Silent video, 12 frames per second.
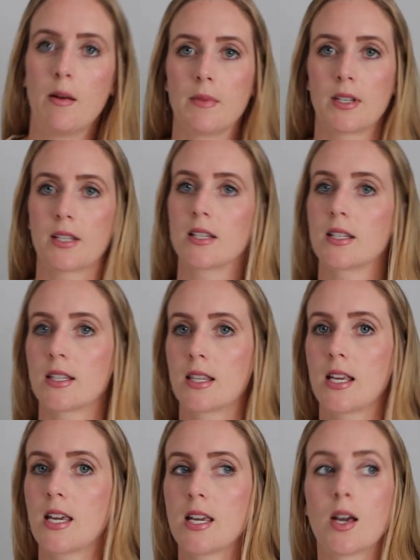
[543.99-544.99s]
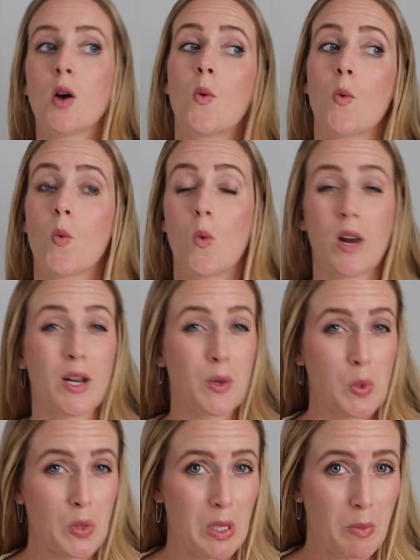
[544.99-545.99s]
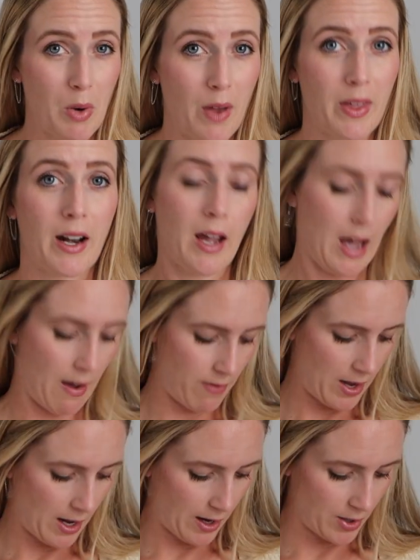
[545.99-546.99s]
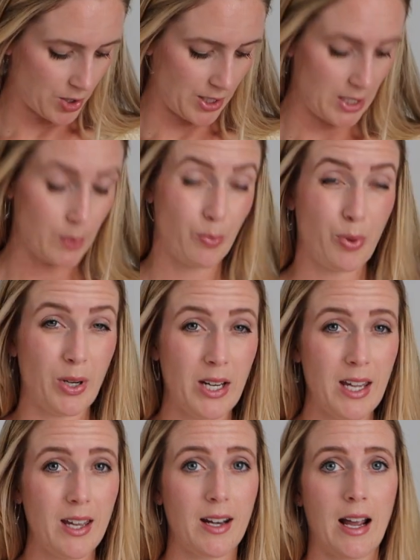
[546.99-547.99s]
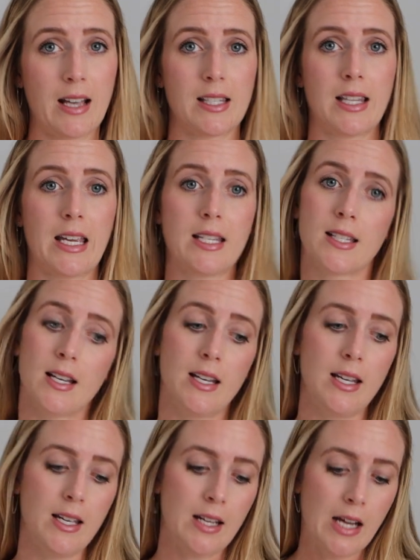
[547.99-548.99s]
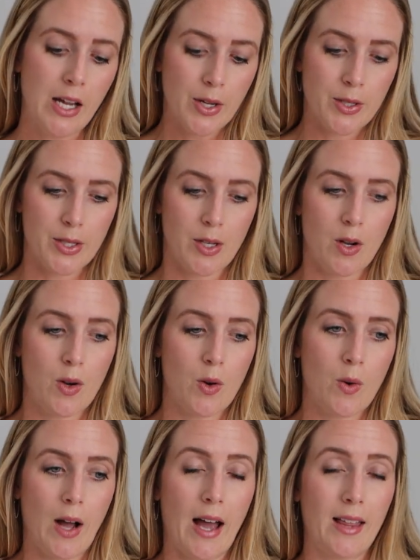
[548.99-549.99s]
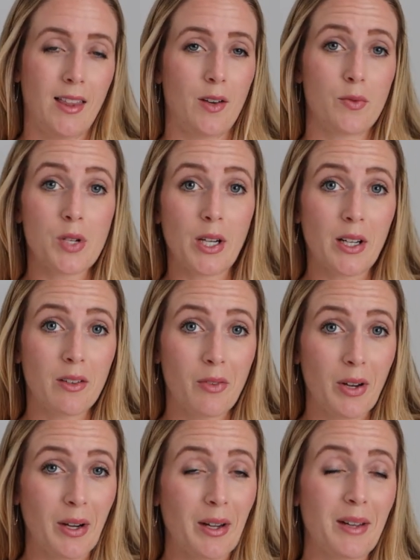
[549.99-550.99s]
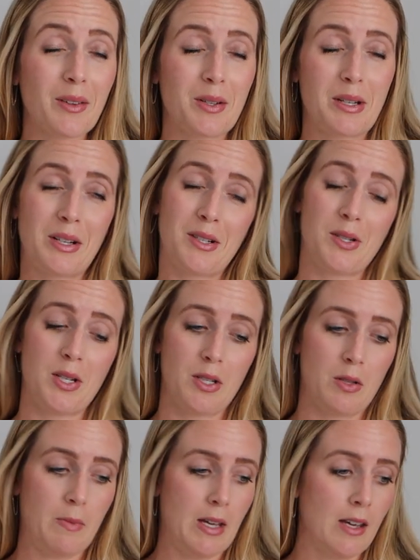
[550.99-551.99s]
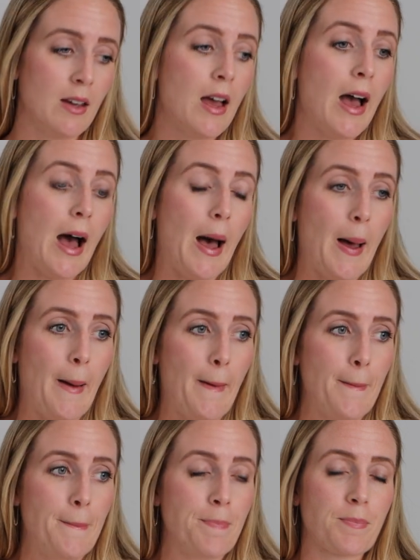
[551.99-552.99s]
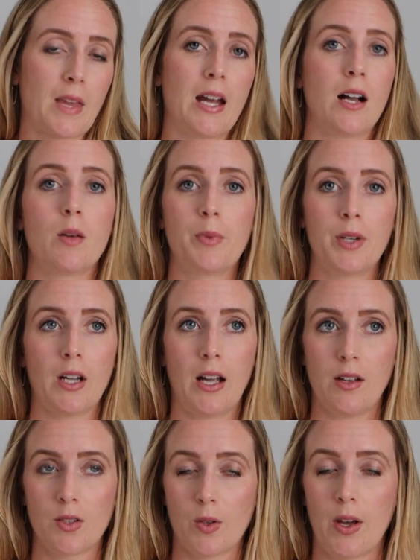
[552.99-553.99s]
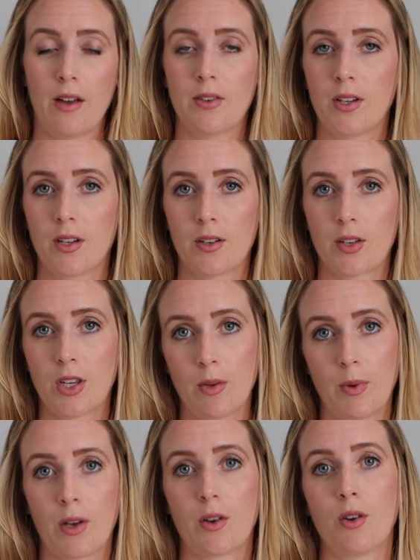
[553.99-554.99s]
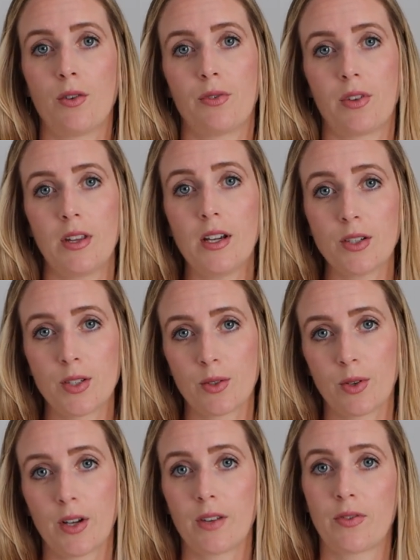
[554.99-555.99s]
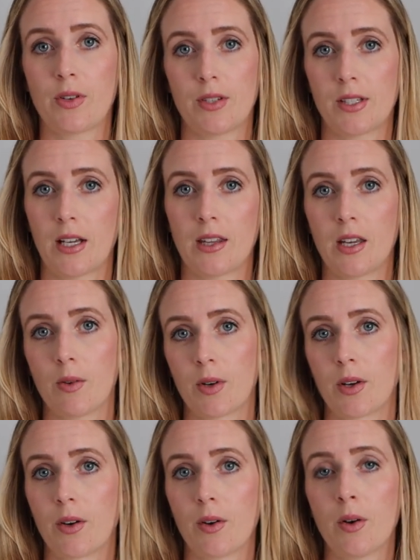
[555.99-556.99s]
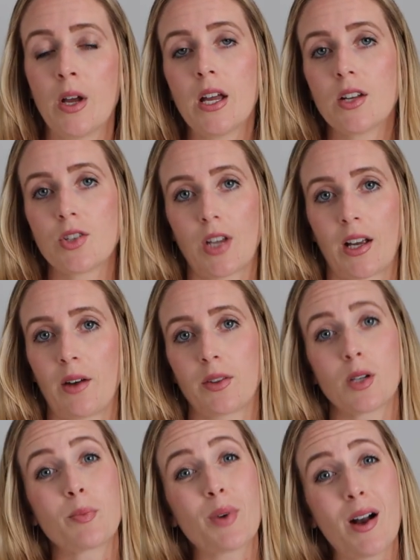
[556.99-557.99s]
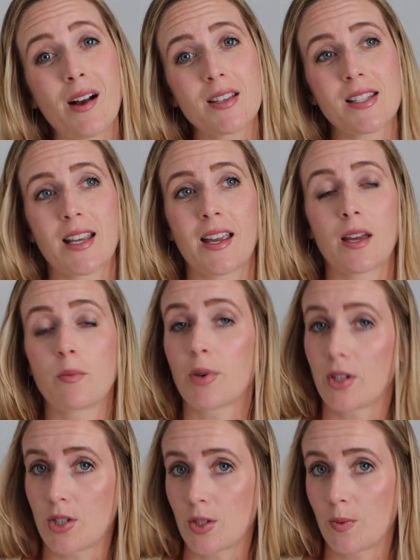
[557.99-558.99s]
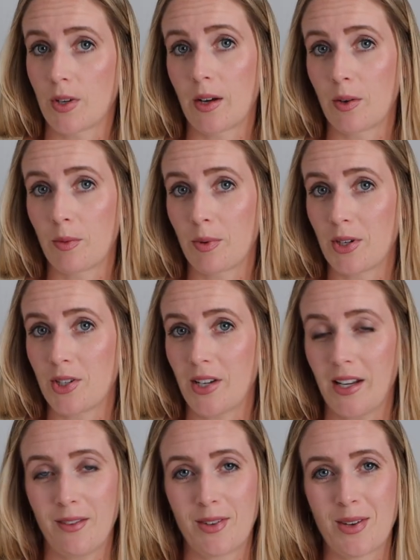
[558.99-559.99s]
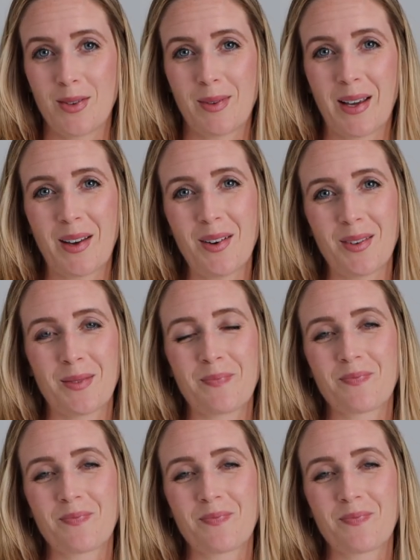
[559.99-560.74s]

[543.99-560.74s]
This is the one and only bra that I have that actually is pretty and has lace on it. So I love Dairy Fairy. They're near and dear to me. And I also have a coupon code for their store if you decide that you want to go check out their bras and purchase one. I would appreciate if you use my code.